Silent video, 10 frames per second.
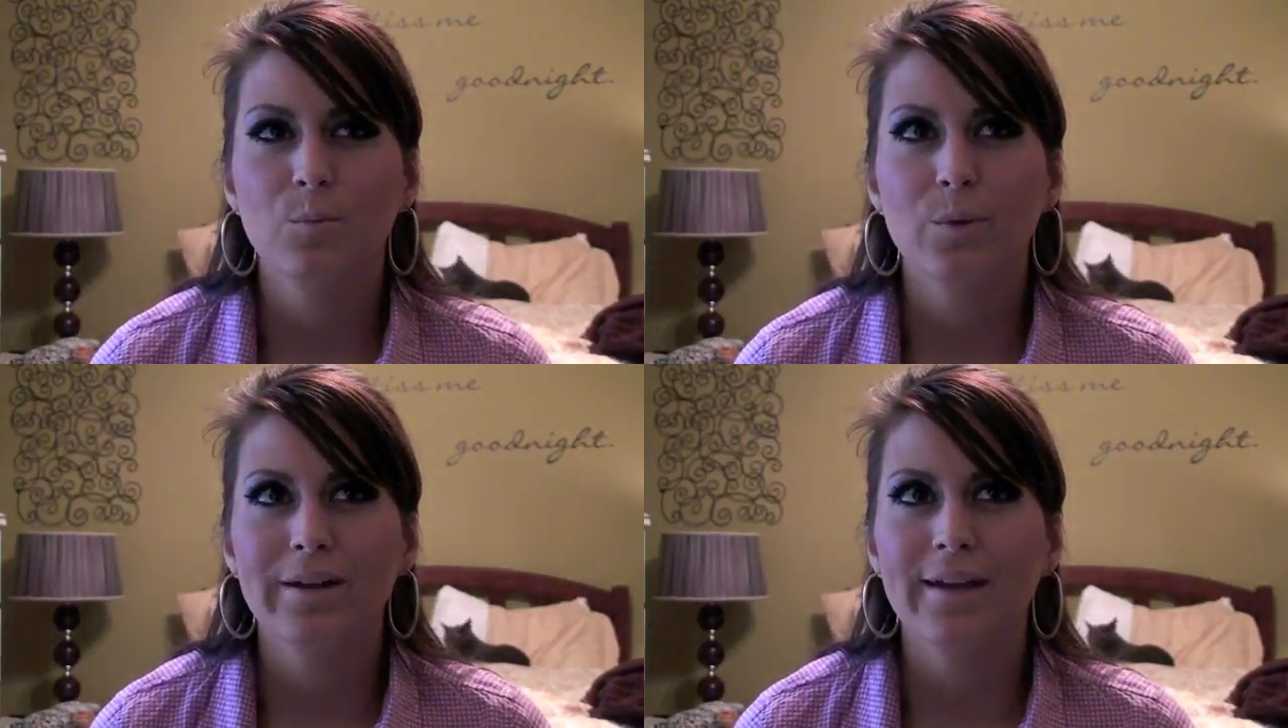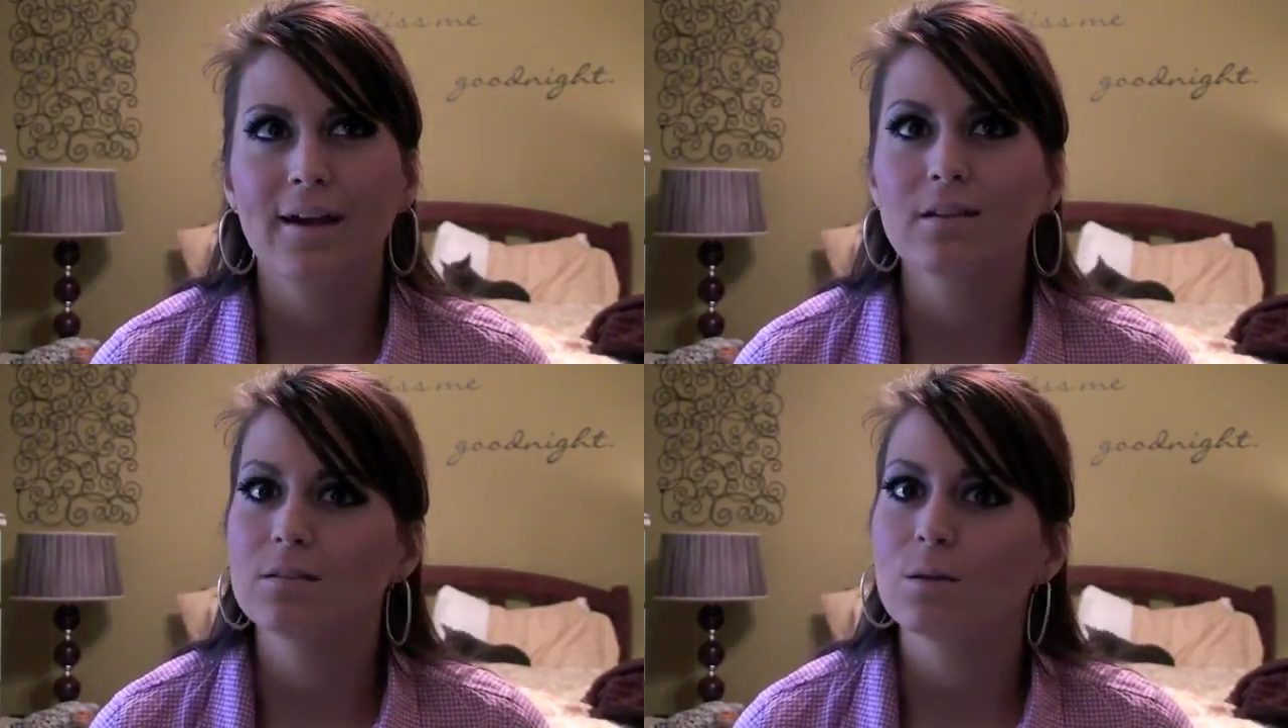But
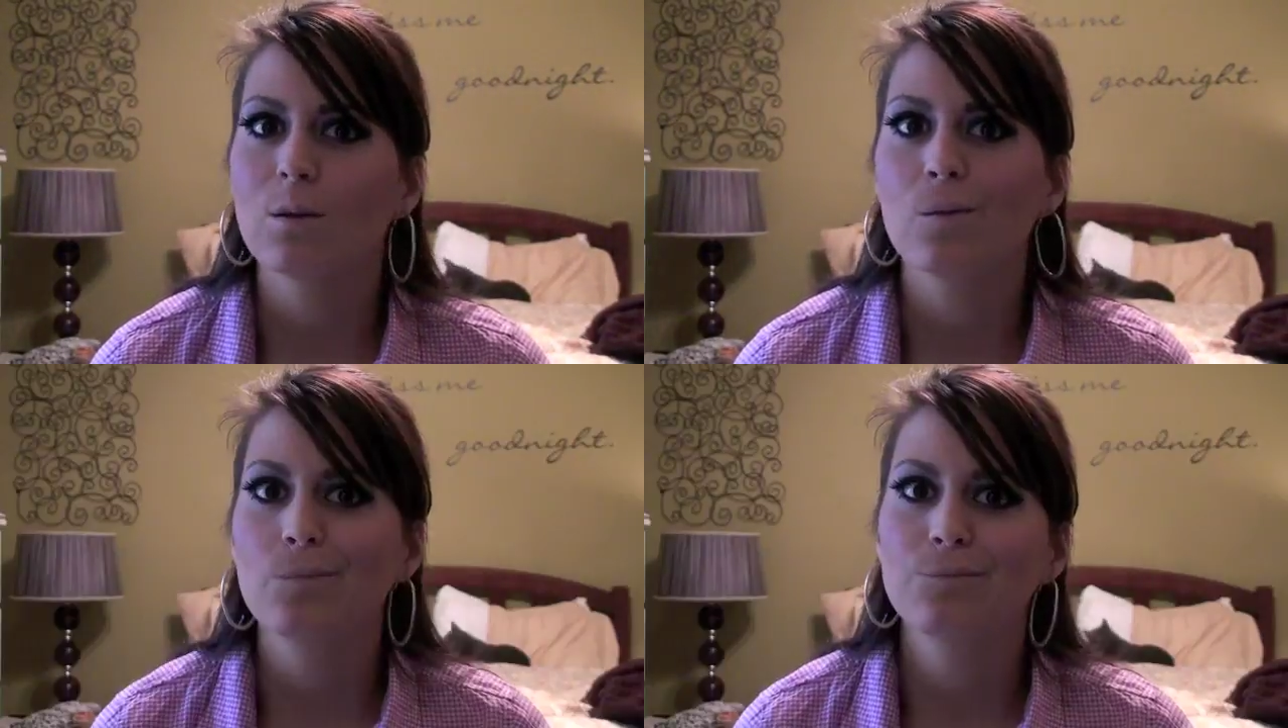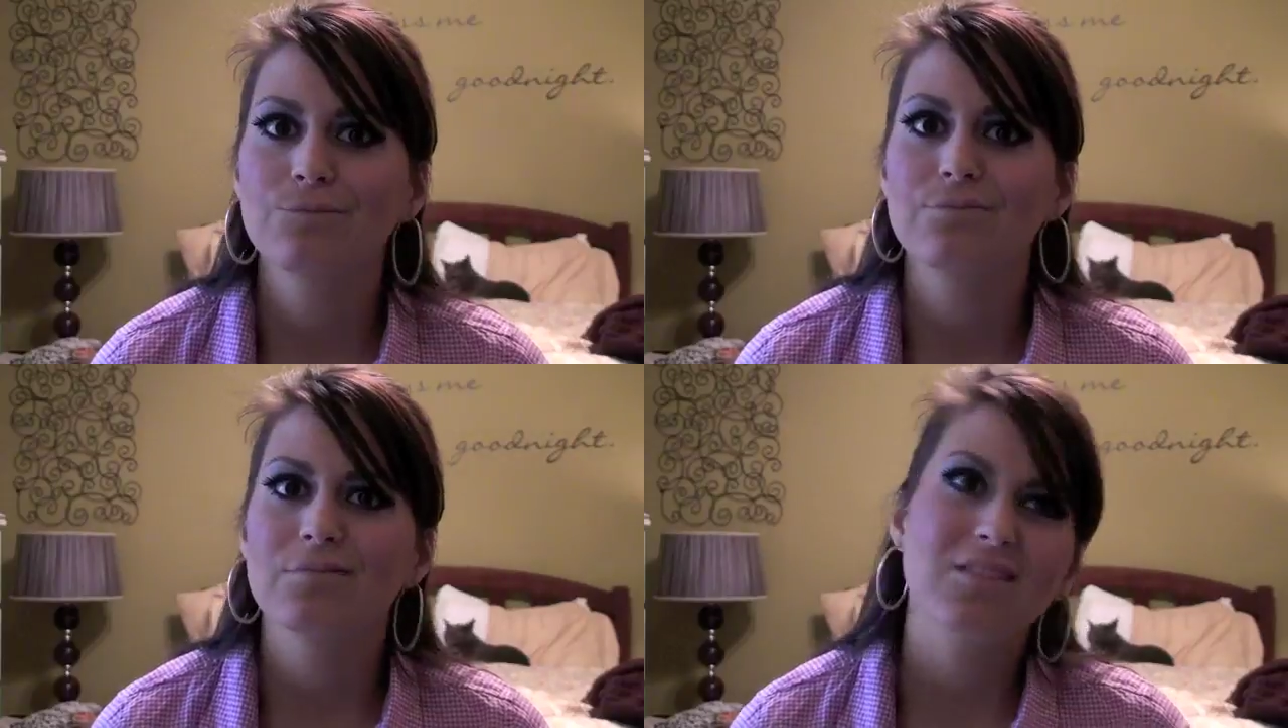yeah, so,
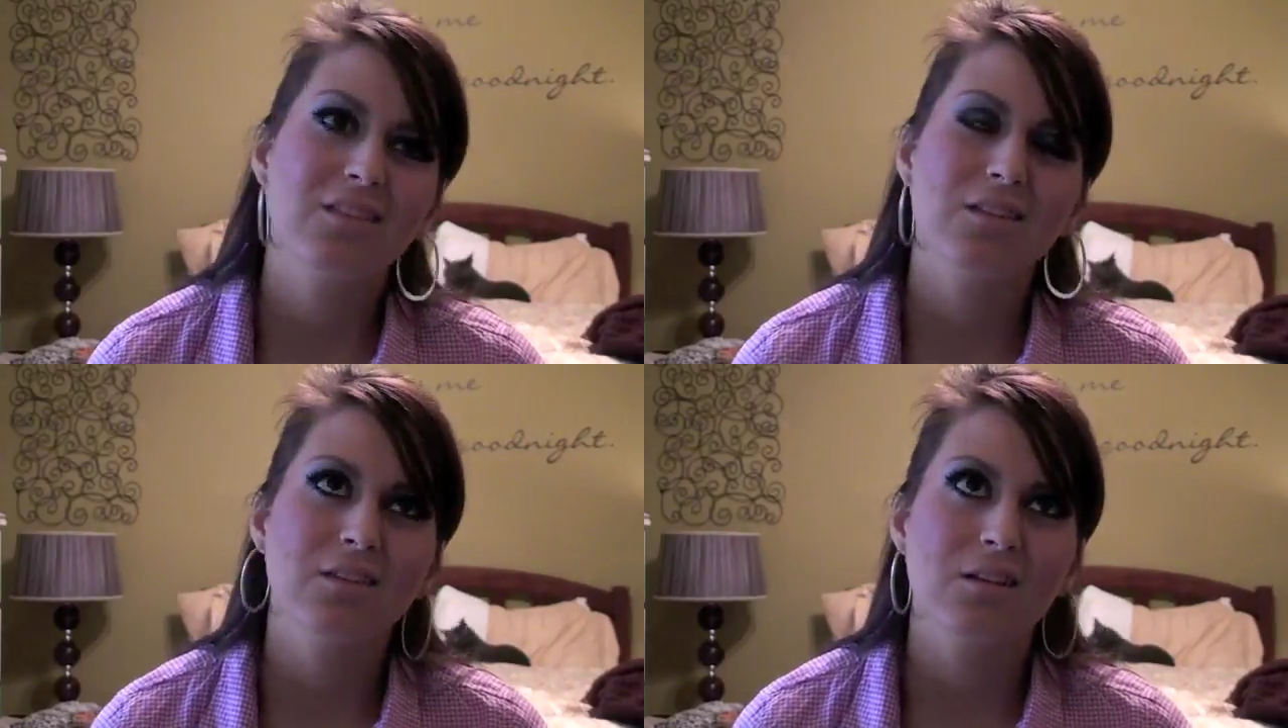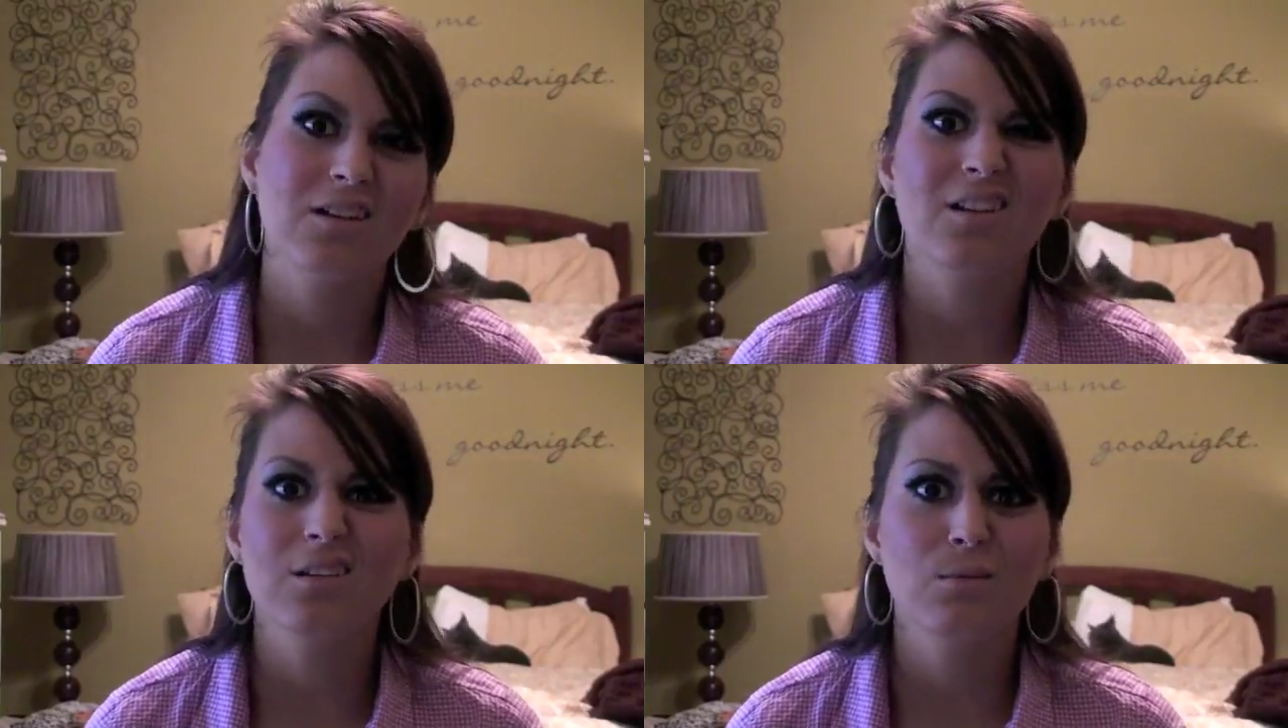
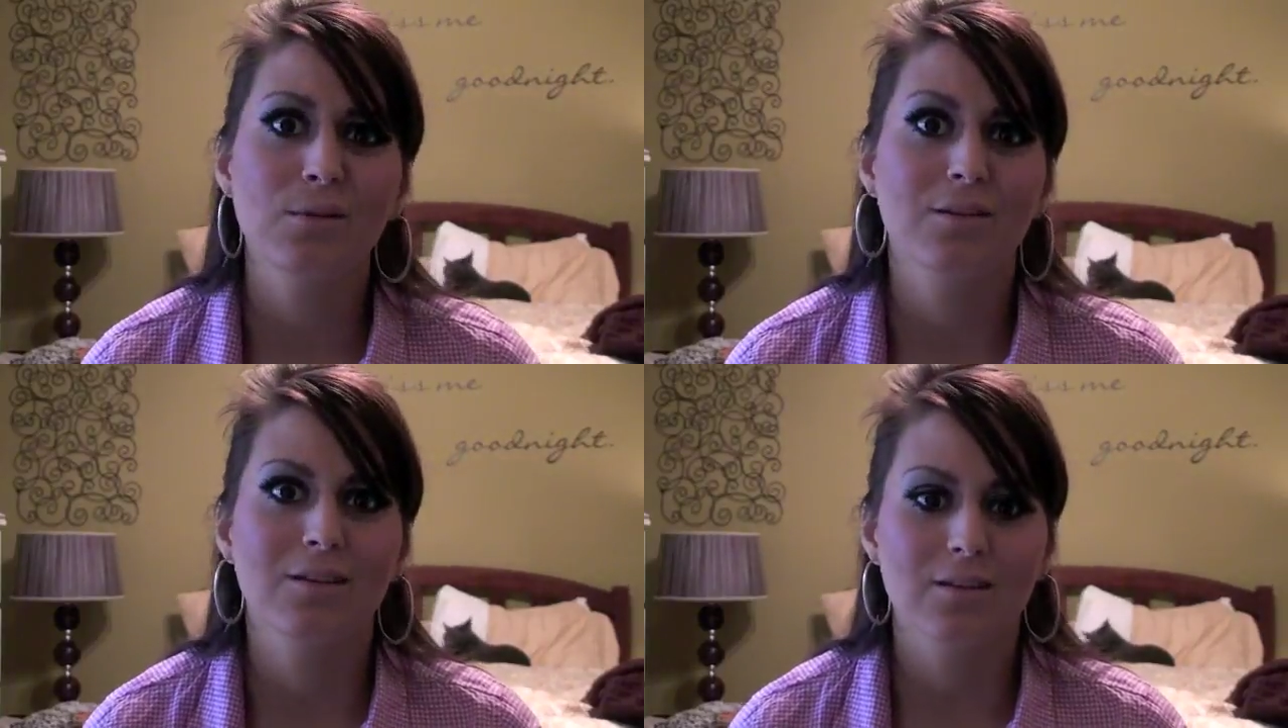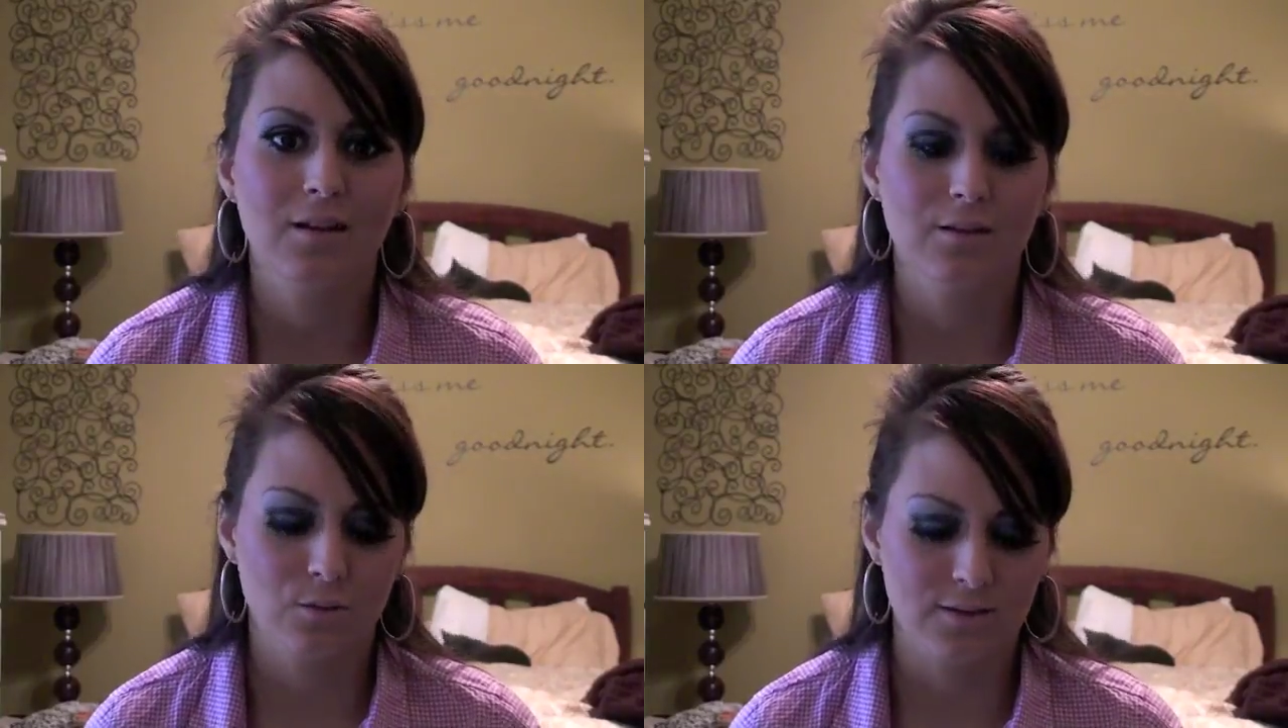sorry, not too many really
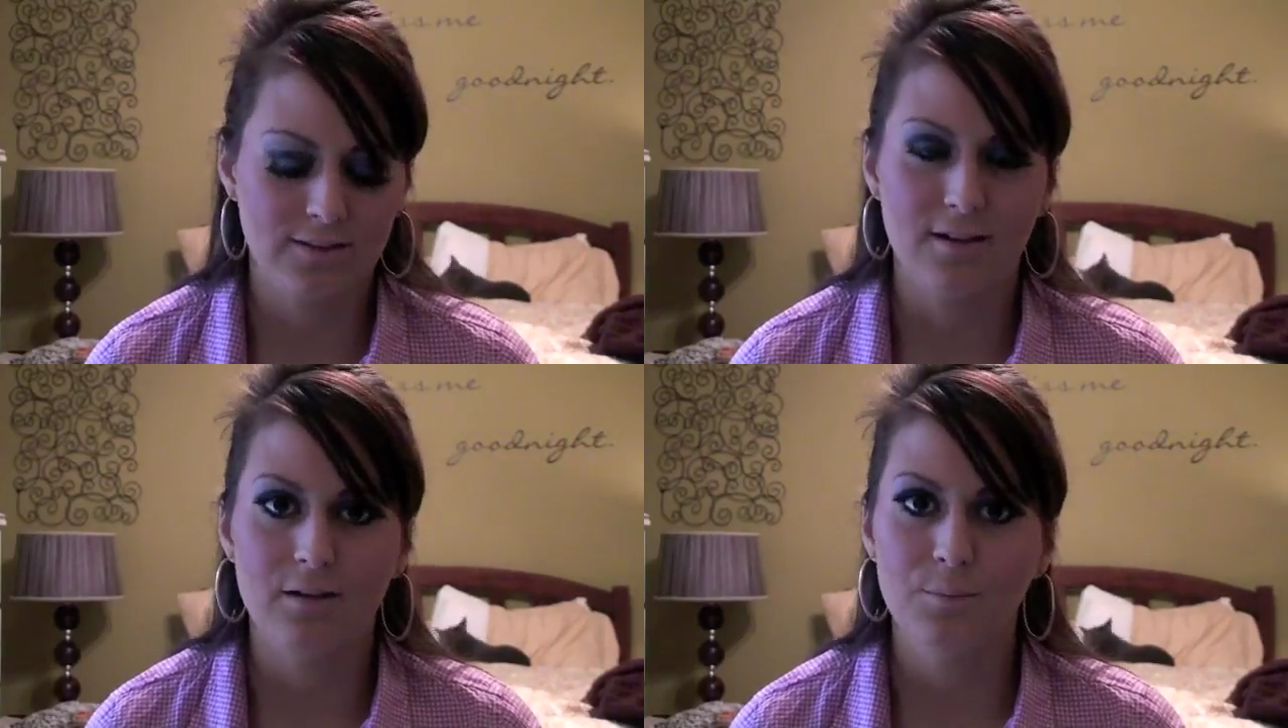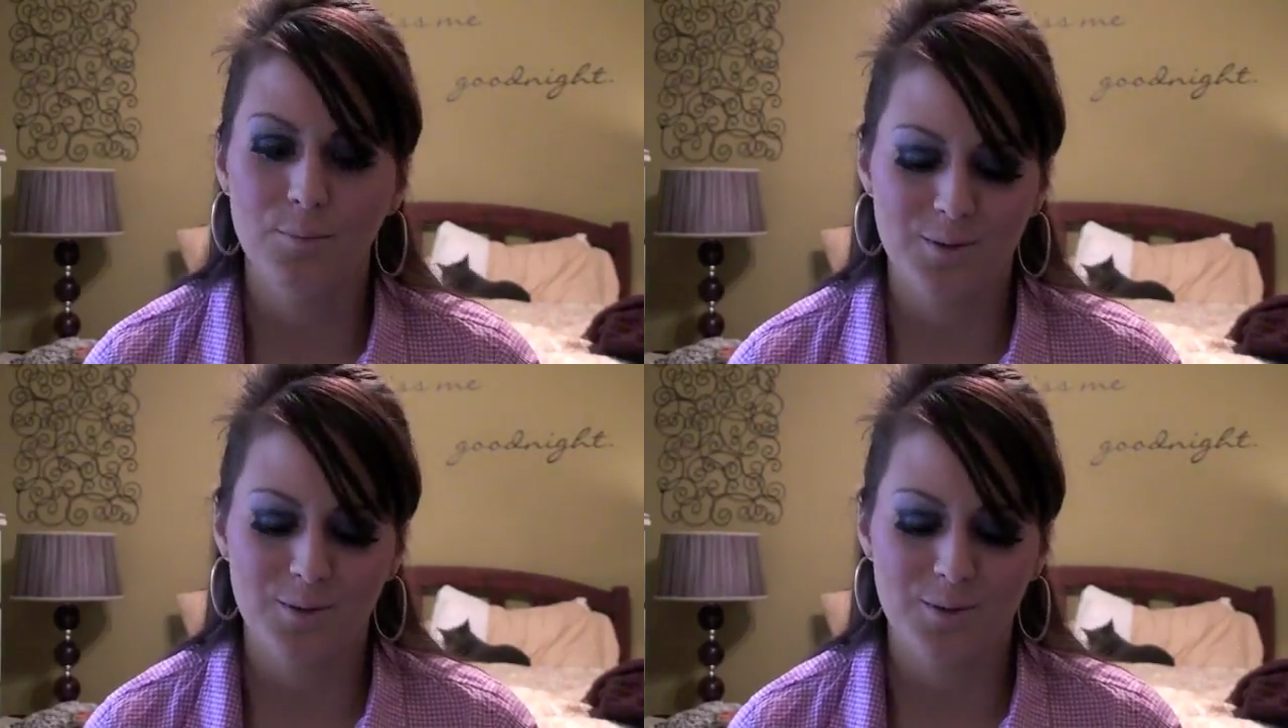exciting stories there,